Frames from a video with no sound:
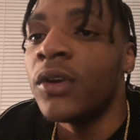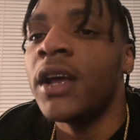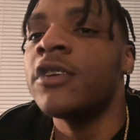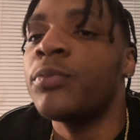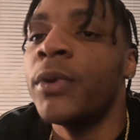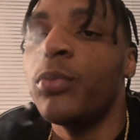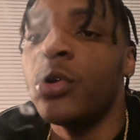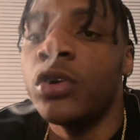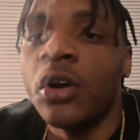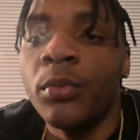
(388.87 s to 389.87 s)
It's people
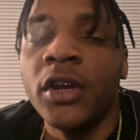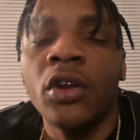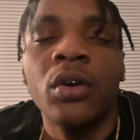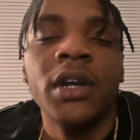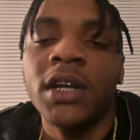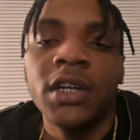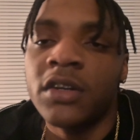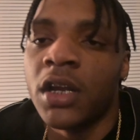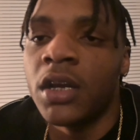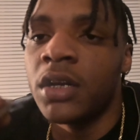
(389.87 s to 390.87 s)
who don't be knowing us,
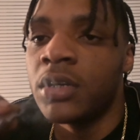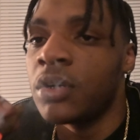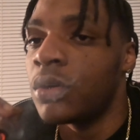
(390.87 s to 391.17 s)
cuz.